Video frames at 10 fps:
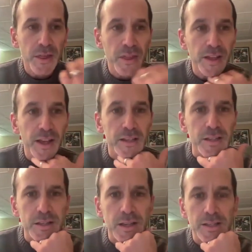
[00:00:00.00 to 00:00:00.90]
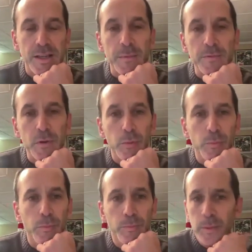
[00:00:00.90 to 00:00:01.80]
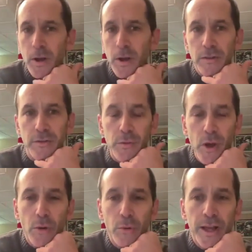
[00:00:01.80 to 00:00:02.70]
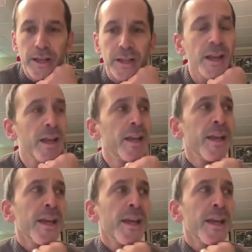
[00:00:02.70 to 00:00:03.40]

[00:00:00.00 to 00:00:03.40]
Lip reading: I think as some of you, maybe all of you know, like